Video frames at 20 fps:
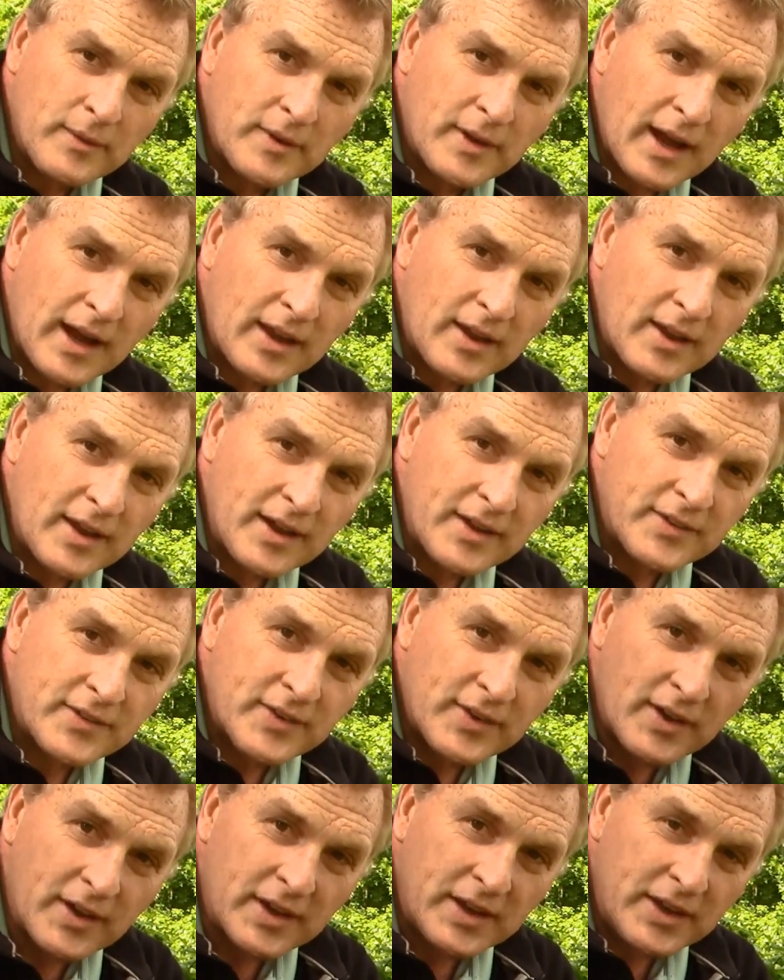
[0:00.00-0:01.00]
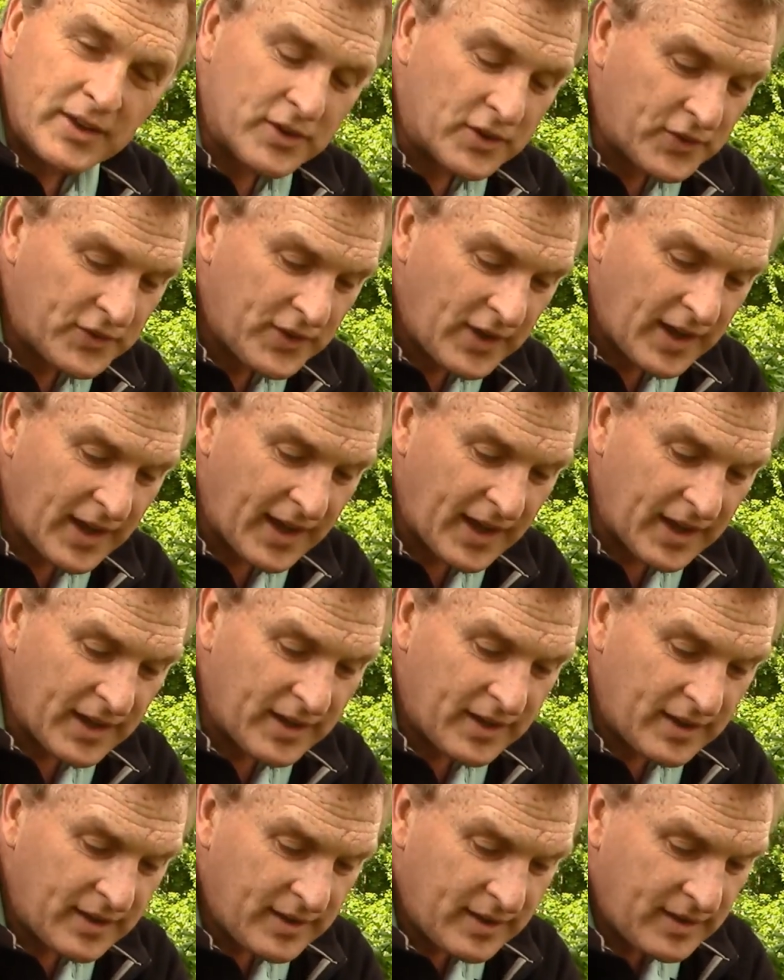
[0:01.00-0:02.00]
lines on either side
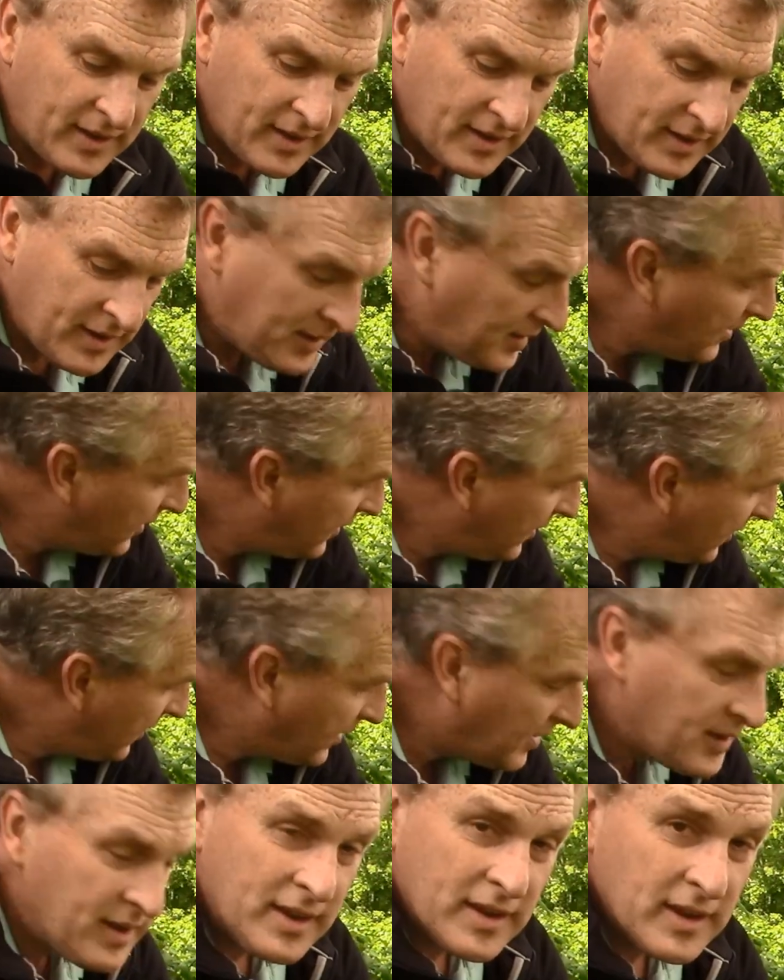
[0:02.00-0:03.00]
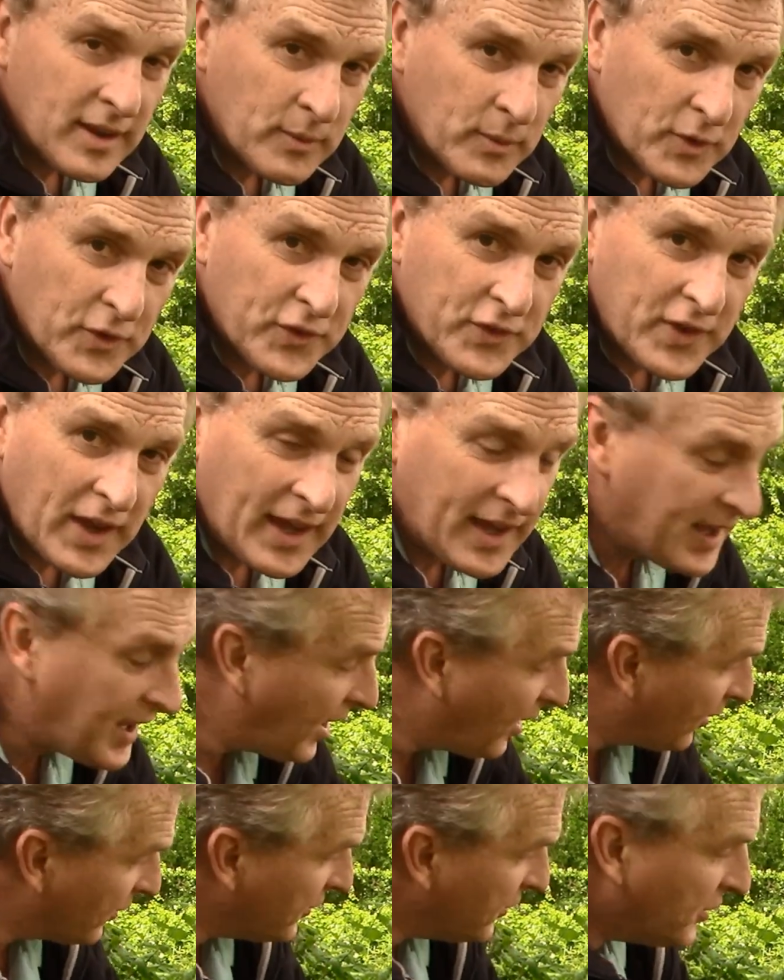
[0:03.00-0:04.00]
that we'll stake
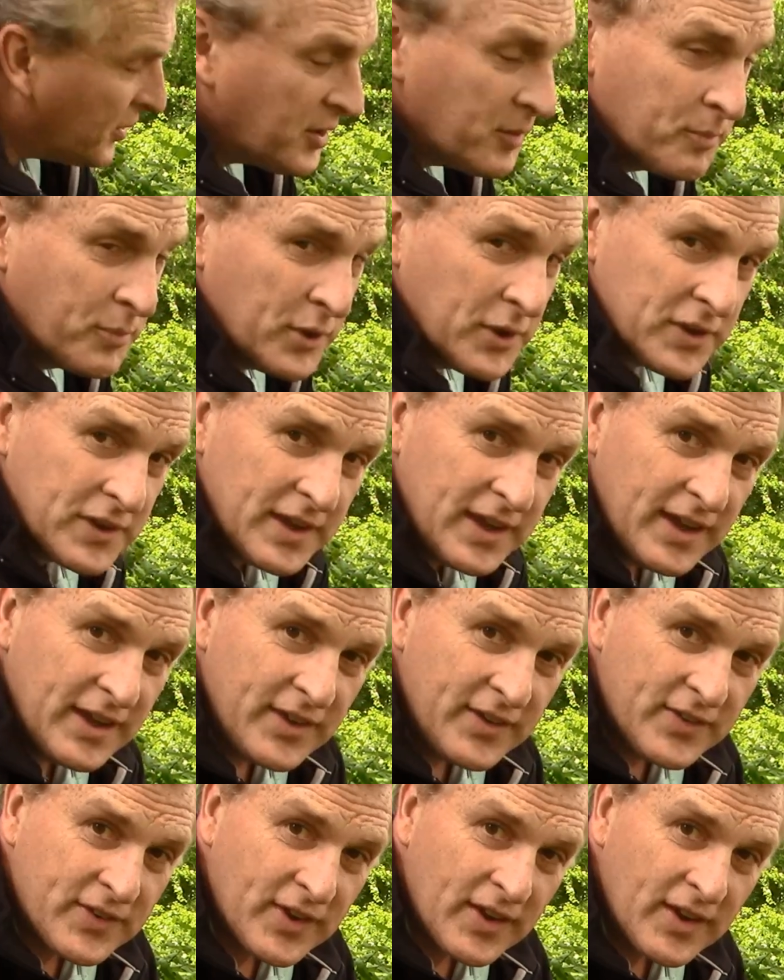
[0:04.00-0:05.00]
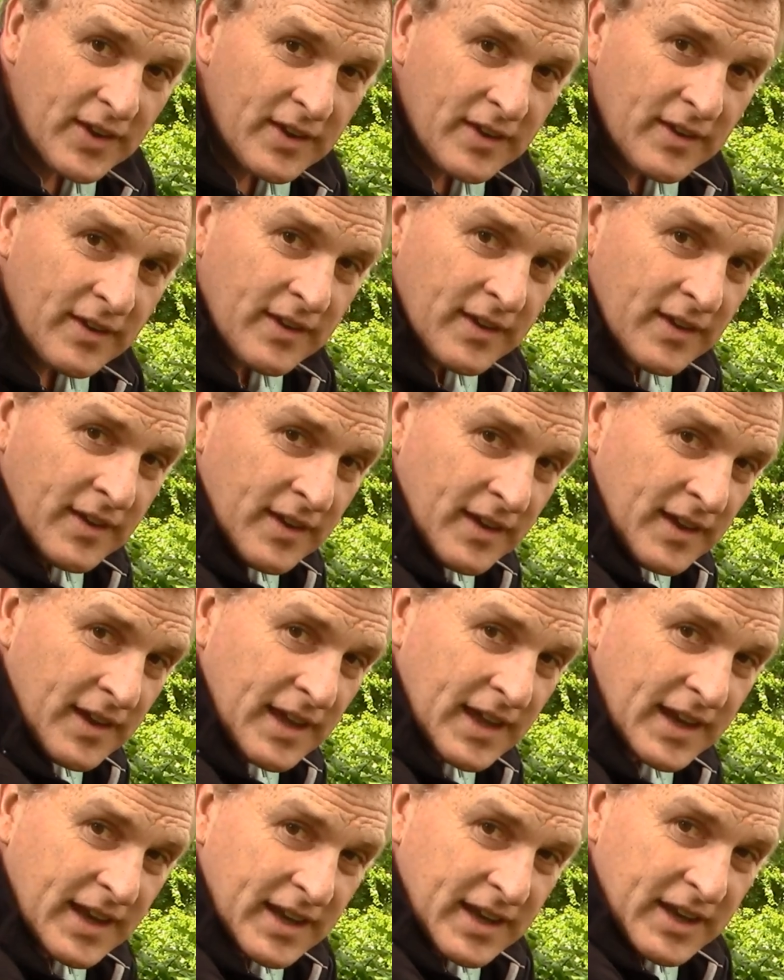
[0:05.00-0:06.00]
out. You can put these
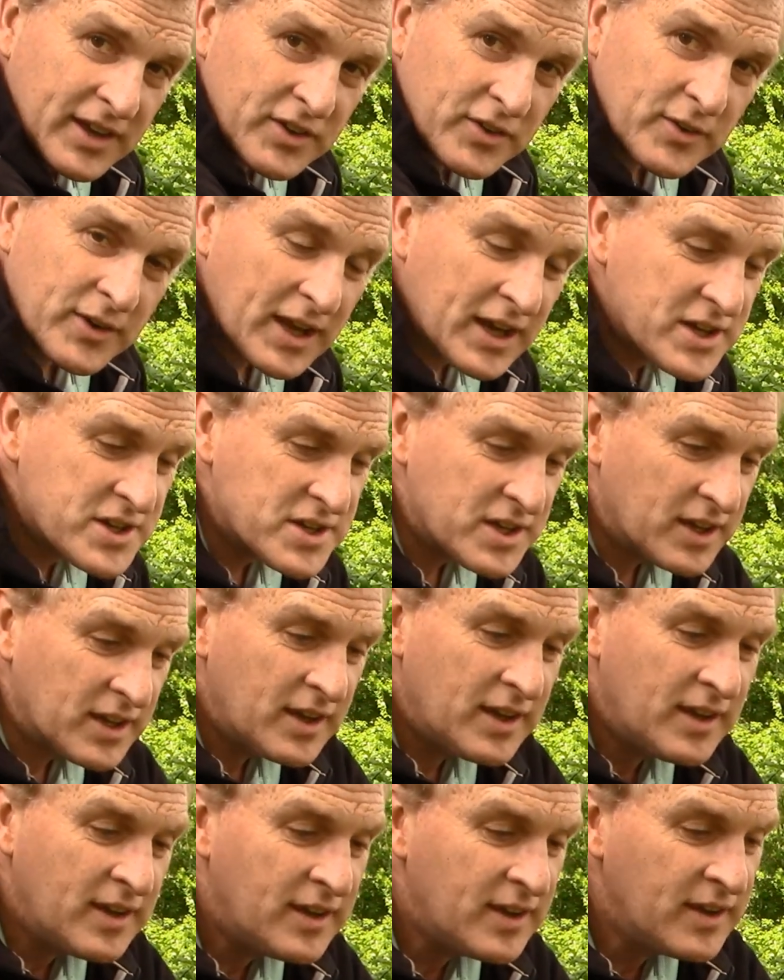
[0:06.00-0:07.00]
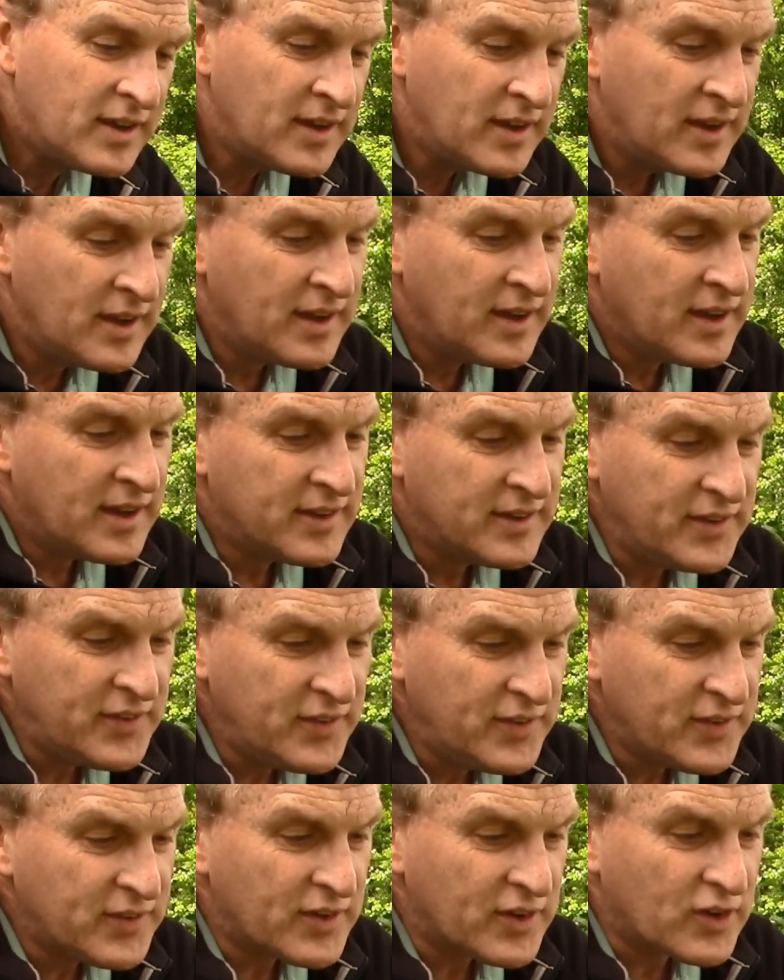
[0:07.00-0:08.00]
at any direction. This
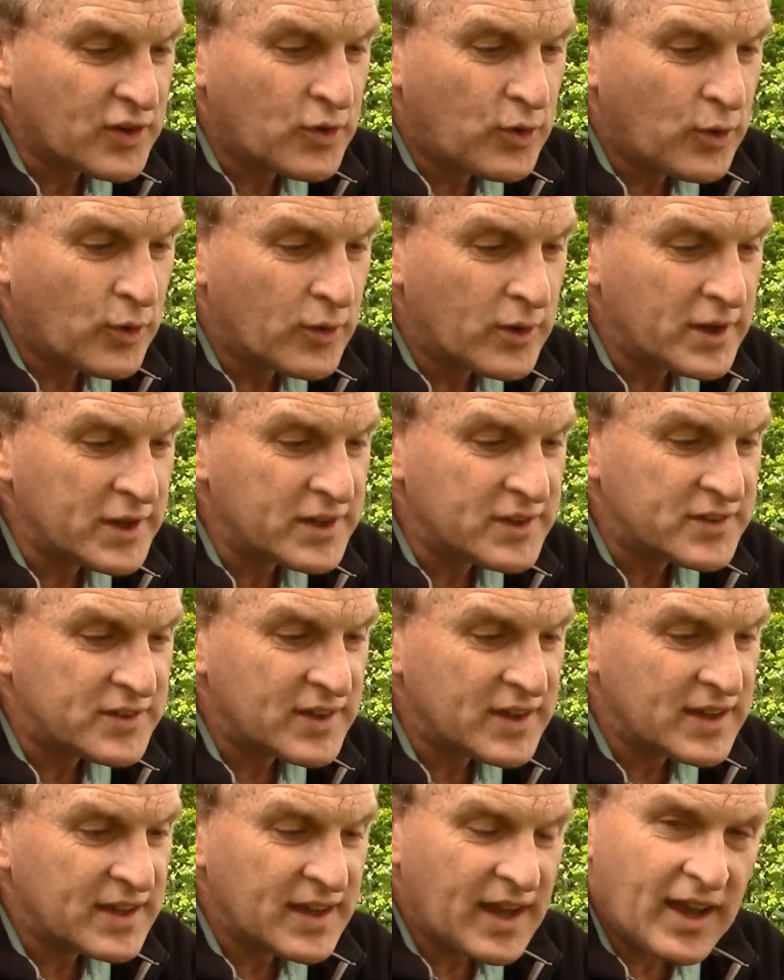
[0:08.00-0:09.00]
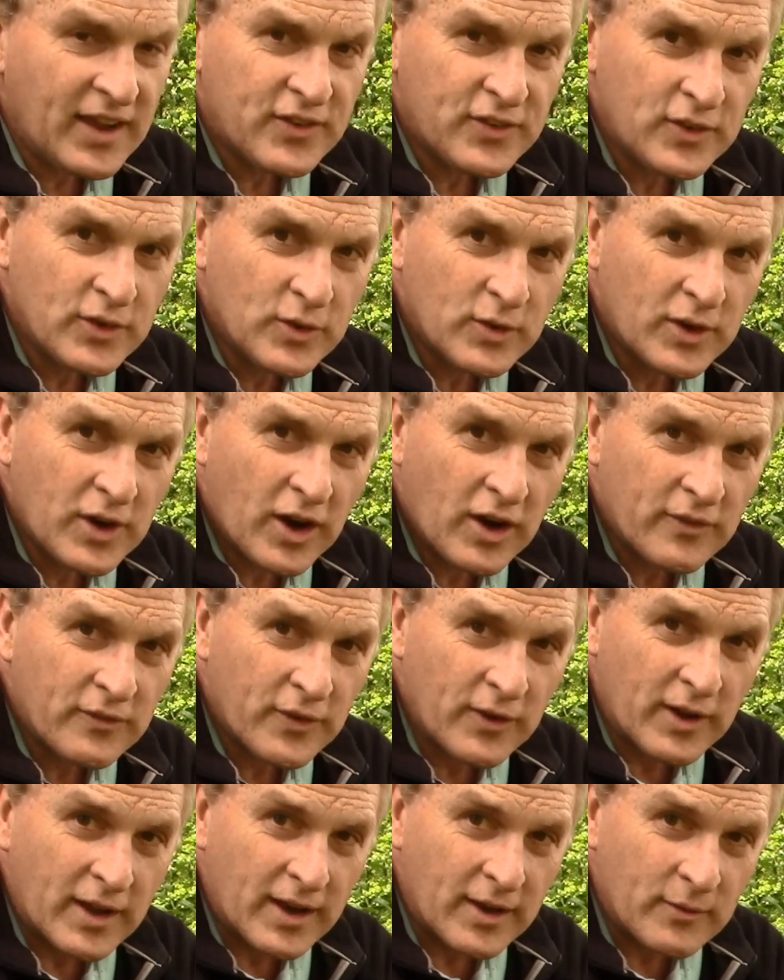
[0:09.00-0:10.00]
is their cordage. It has no
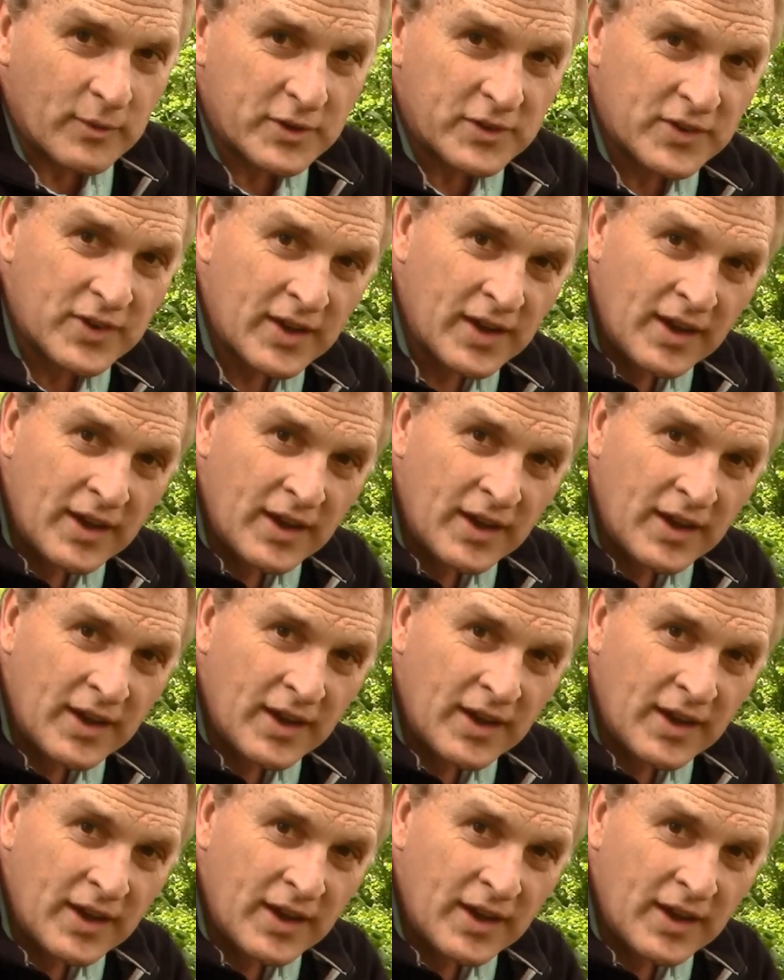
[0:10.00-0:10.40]
cover on it, which